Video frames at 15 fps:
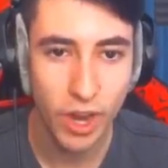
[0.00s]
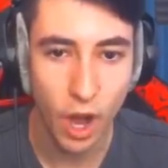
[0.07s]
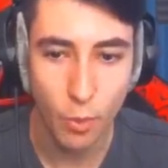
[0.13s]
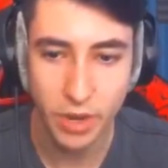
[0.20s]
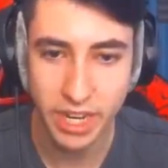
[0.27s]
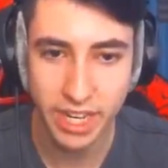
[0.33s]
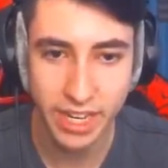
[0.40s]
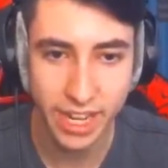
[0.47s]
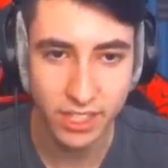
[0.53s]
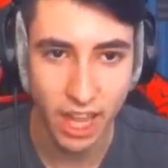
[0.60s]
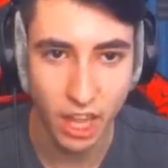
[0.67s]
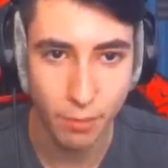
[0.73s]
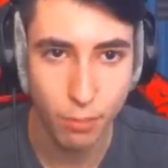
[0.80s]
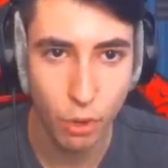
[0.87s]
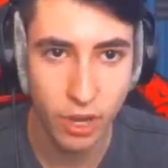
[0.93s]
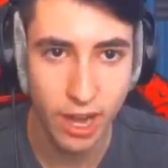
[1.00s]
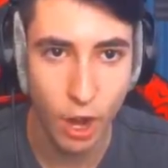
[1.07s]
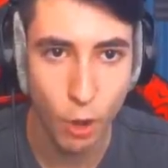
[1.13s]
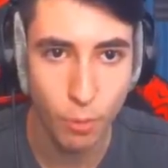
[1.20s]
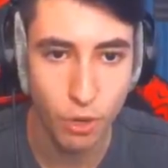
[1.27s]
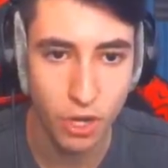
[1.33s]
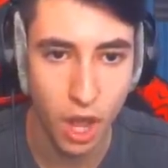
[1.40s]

are we gonna get teleported? I hope we're